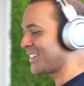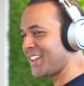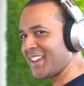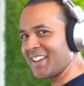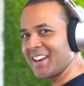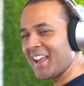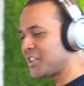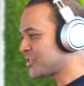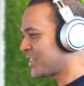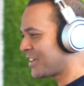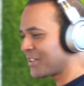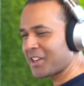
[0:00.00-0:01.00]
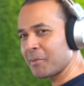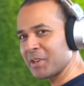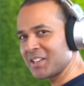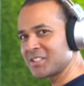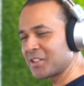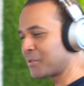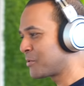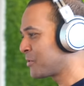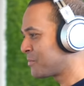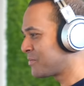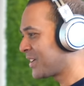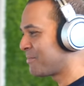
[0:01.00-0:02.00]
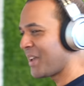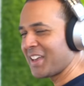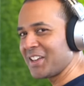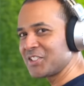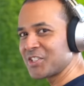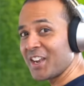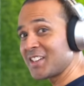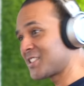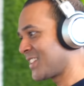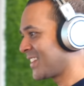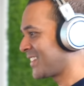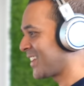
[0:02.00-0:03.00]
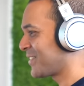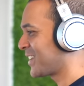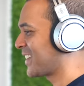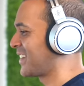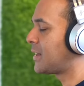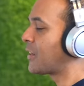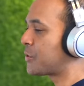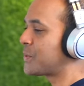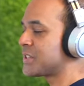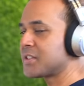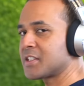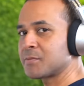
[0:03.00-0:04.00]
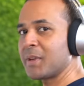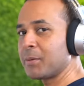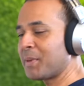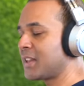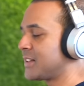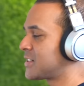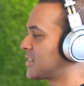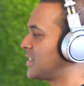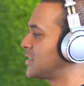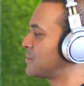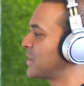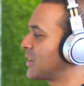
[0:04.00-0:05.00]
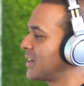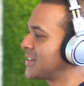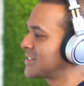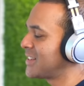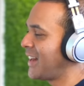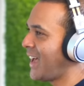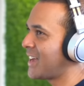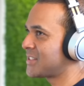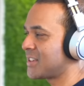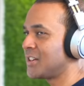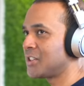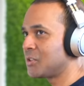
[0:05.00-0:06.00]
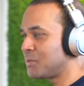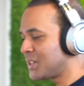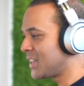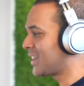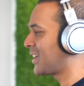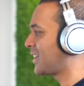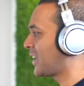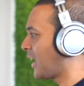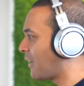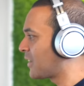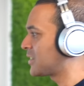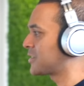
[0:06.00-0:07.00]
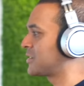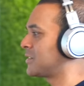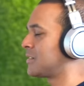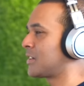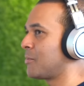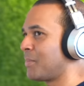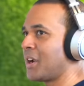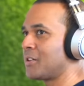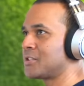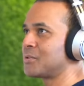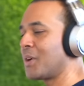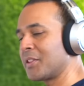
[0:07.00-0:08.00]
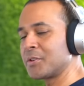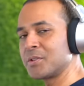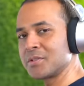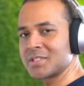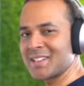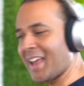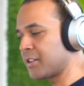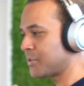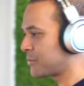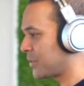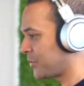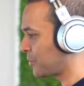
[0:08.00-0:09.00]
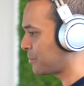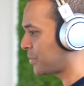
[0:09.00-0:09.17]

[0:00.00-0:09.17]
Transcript: of like an engineer coming into the room, making a change and then leaving. Now, the reason this made my list is because it has a unique character compared to other standard reverb